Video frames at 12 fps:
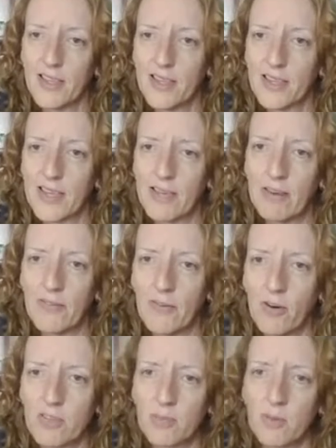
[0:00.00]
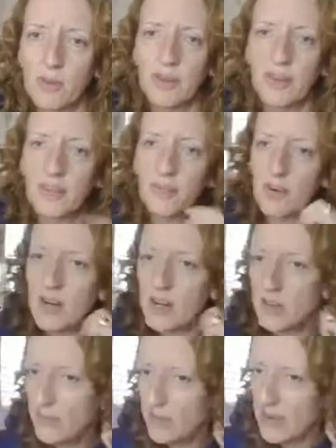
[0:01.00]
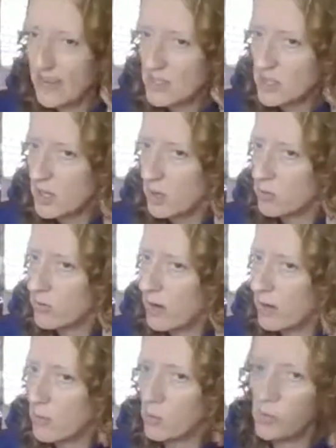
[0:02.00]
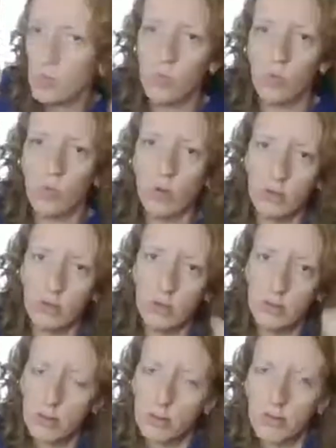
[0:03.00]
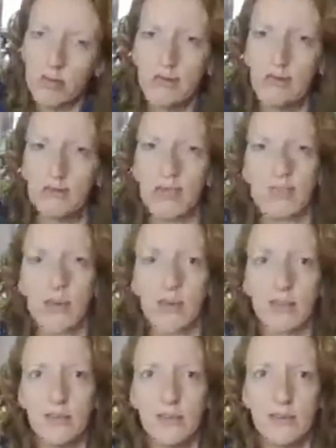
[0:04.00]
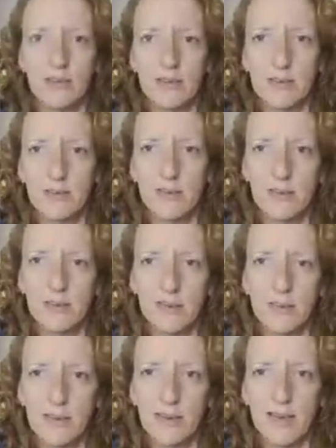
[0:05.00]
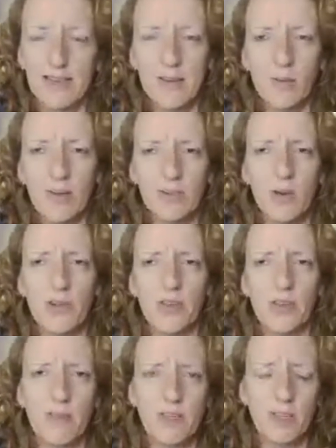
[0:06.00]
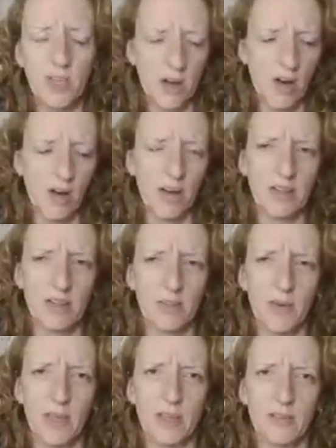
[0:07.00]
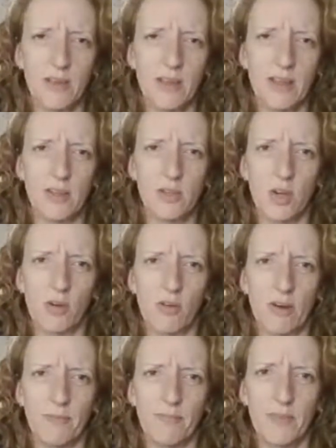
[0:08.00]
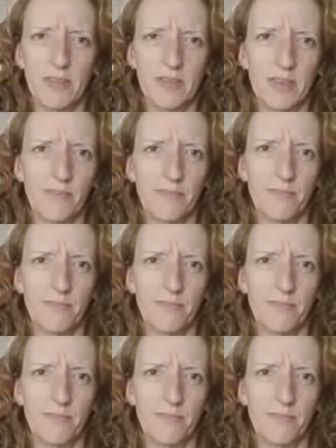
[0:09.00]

Getting ready for hospital next Friday for an angiogram. Ooh, that sounds exciting. That's where they measure your heart, isn't it, Peter? The angiogram, is it?